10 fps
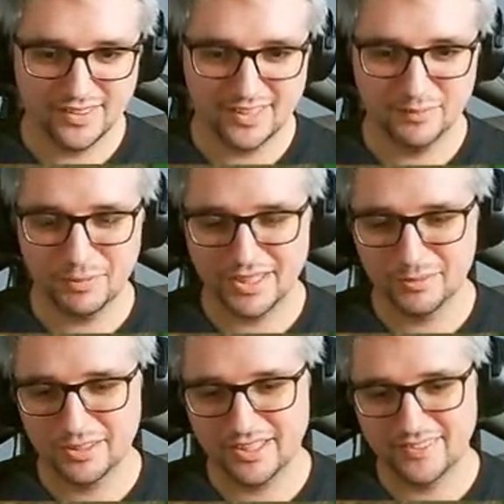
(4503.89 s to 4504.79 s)
It's, by
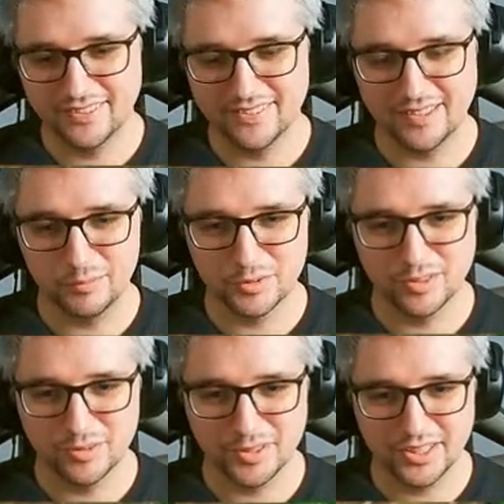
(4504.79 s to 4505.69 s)
the way, it's insane.
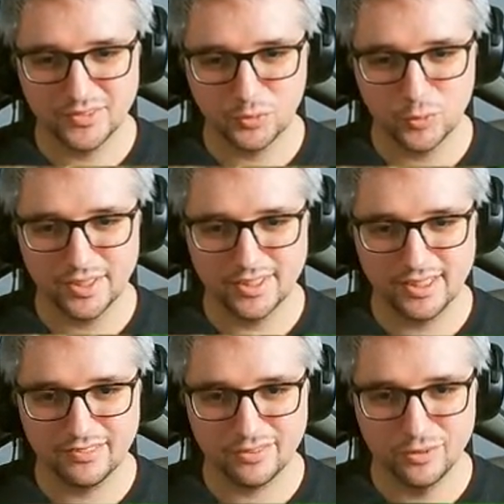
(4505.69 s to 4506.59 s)
We're already 20
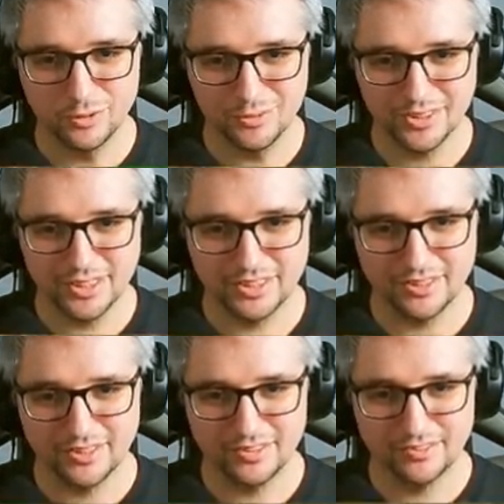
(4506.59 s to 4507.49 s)
lives lower than...
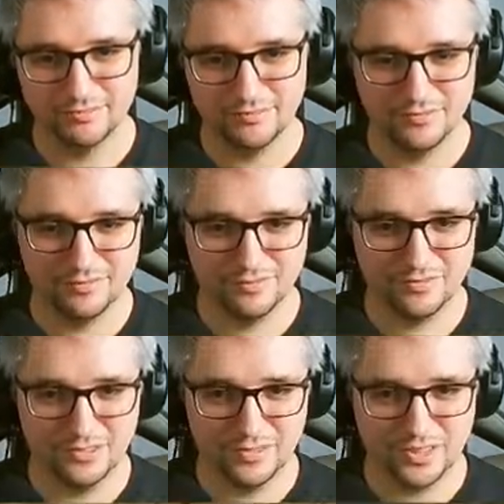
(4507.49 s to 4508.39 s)
Uh,
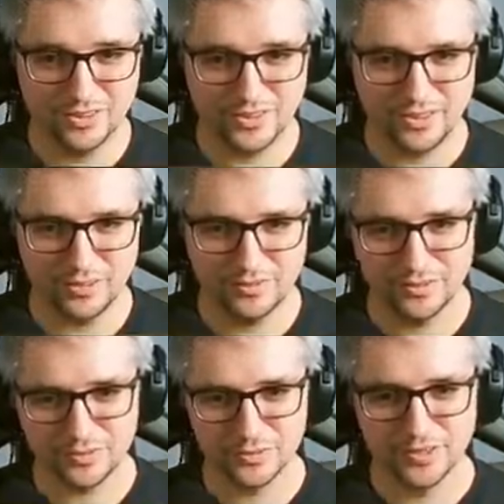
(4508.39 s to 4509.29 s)
when we got out of
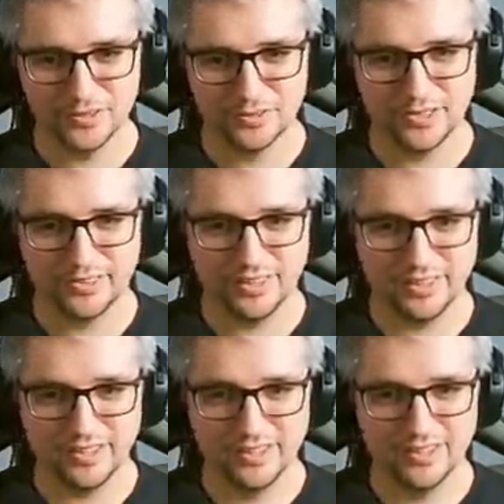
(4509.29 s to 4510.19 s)
the corridor, I
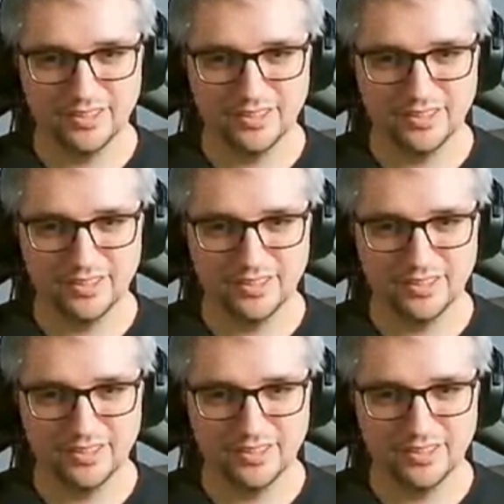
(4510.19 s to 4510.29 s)
think.